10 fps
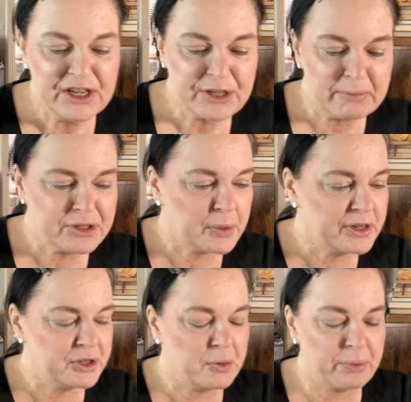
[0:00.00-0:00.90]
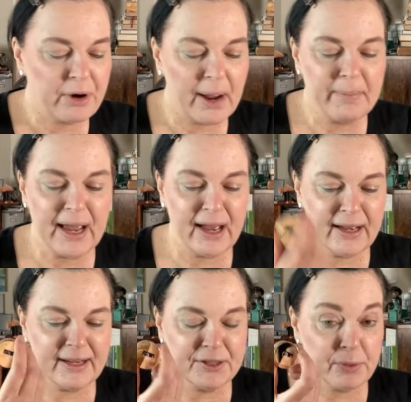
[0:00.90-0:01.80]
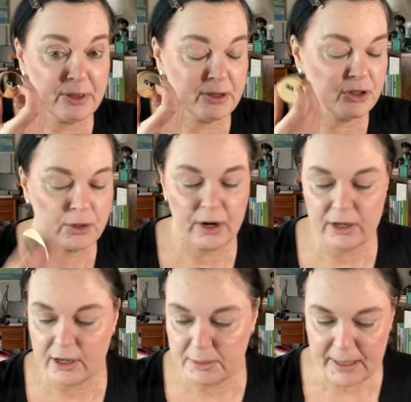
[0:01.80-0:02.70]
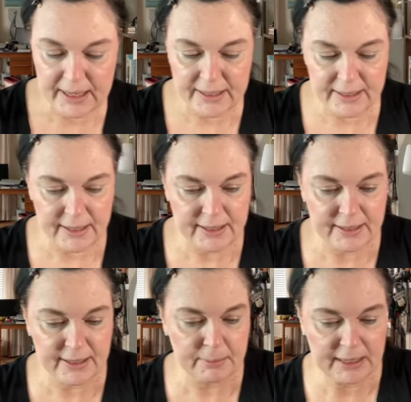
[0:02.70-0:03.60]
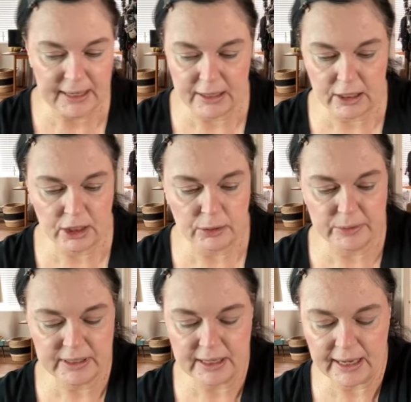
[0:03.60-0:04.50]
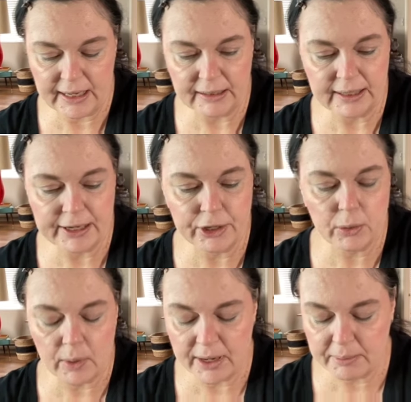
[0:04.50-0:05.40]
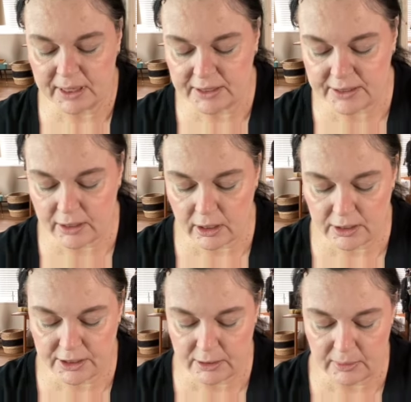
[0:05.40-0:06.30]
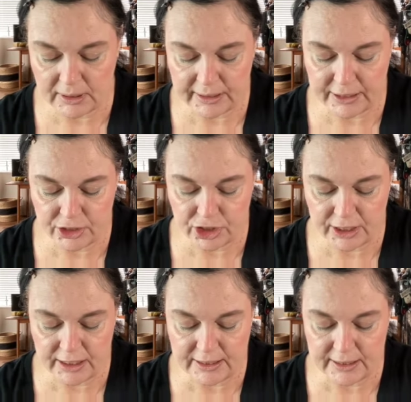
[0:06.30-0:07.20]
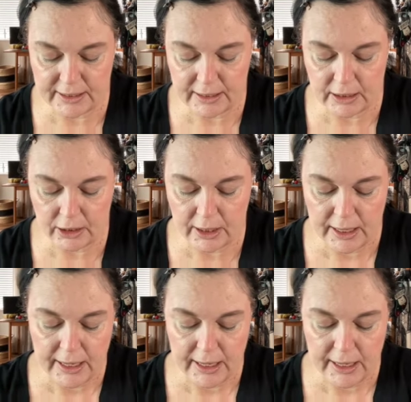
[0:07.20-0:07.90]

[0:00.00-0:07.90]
So I'm just going to prime my eyes with the Gerard Cosmetics. I'm again using a lighter one because there are some light shades in here.